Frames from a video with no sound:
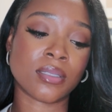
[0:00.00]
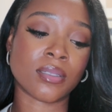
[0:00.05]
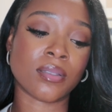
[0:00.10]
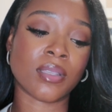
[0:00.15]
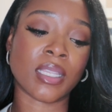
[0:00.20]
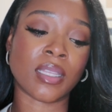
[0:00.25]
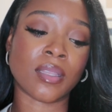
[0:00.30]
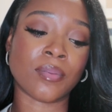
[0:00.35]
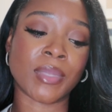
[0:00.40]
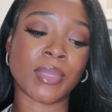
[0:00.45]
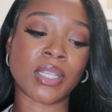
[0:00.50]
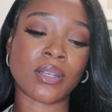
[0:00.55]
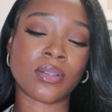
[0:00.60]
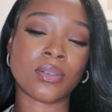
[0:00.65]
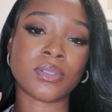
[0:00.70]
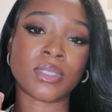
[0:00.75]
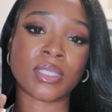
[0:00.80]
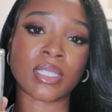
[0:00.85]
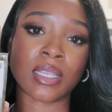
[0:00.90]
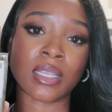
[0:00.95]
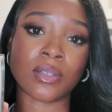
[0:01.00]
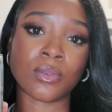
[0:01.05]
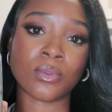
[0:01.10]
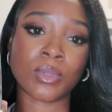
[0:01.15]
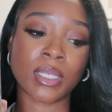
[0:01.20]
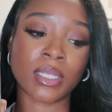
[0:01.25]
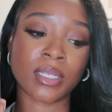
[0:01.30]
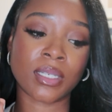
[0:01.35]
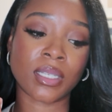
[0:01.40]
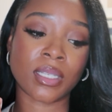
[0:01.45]
In the middle,
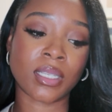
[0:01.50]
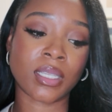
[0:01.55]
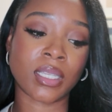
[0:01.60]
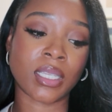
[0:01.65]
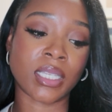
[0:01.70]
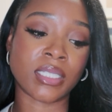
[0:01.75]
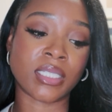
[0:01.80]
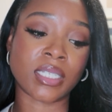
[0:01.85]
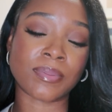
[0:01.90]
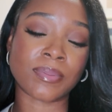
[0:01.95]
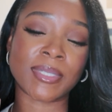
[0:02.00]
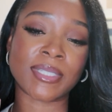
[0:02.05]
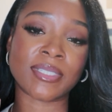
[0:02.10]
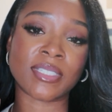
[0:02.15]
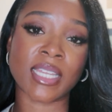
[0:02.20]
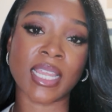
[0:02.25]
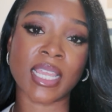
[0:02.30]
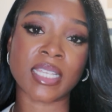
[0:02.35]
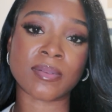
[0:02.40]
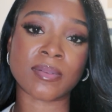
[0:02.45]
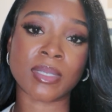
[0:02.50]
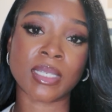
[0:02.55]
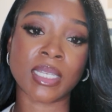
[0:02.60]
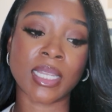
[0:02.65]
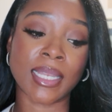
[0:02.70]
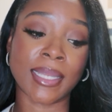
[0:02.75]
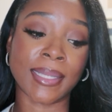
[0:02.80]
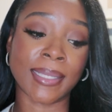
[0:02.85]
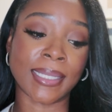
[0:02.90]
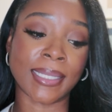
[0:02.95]
sandalwood, Egyptian jasmine,
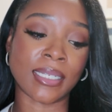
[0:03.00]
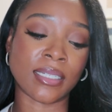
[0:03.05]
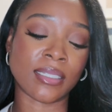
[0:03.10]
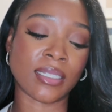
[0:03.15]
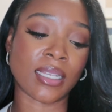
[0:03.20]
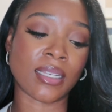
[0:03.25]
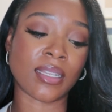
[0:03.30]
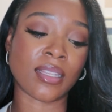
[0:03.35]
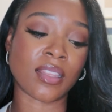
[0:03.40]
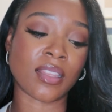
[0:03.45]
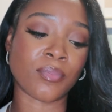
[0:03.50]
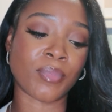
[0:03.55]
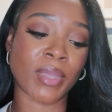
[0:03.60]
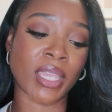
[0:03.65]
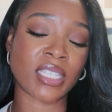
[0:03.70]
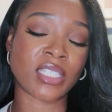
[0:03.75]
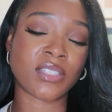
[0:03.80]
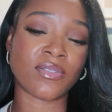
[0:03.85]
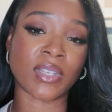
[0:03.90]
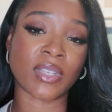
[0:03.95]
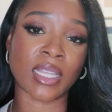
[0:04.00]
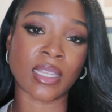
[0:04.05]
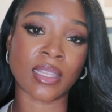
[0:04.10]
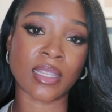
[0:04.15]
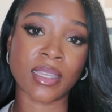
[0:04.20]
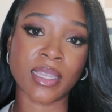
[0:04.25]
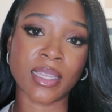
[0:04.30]
linen, and in the base, vanilla,